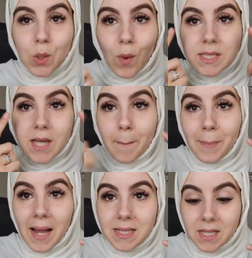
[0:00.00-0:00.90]
So once I
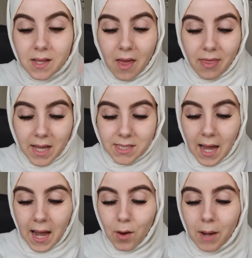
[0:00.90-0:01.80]
blended that
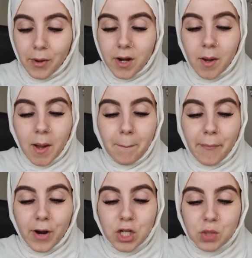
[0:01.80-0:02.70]
out, I'm gonna
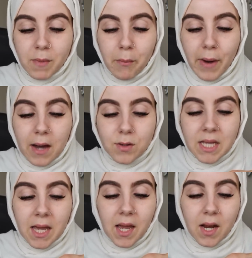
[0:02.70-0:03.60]
brush my brows
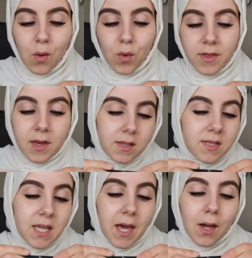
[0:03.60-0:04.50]
in with the
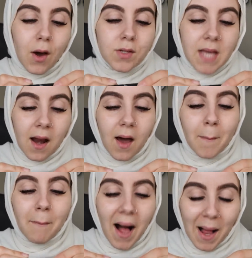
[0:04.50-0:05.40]
Diego
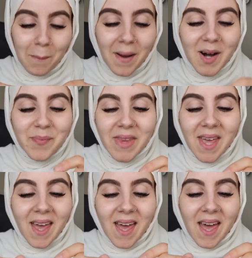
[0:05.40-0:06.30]
Dalla Palma
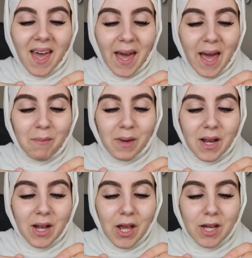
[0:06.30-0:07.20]

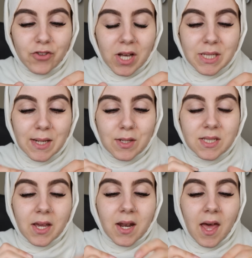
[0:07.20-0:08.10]
clear
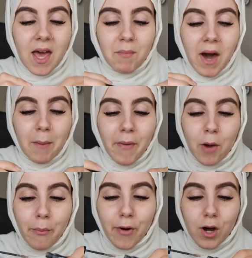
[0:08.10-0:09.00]
translucent
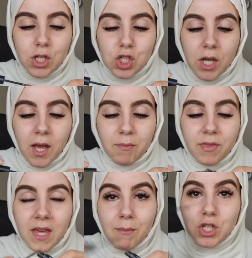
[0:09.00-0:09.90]
eyebrow brush
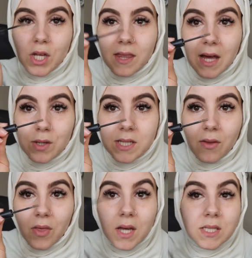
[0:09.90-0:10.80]
thingamajig, and that looks
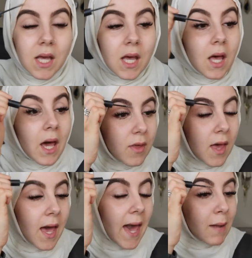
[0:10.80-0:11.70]
like this. And
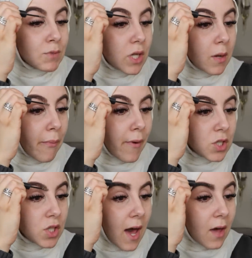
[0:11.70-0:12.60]
I'm just gonna
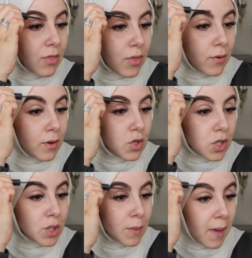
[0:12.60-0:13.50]
brush that through
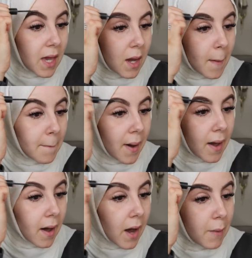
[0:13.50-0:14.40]
just to make
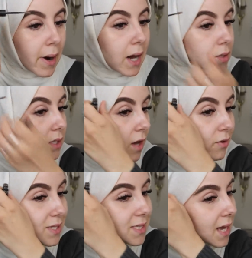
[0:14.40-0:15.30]
my eyebrows kind
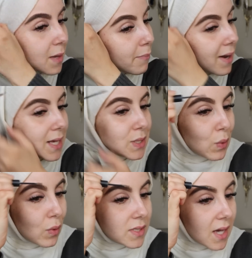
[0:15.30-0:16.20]
of stay in place
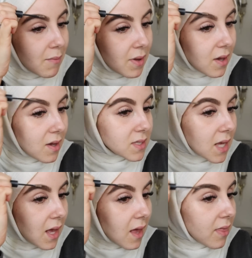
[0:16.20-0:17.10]
all day, because
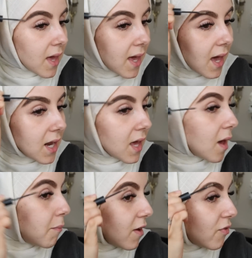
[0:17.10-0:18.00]
they can
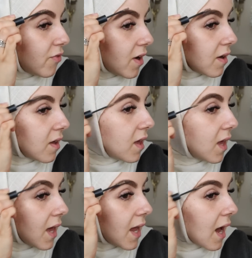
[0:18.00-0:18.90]
get a bit
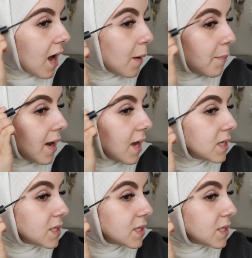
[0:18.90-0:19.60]
funky and out of place.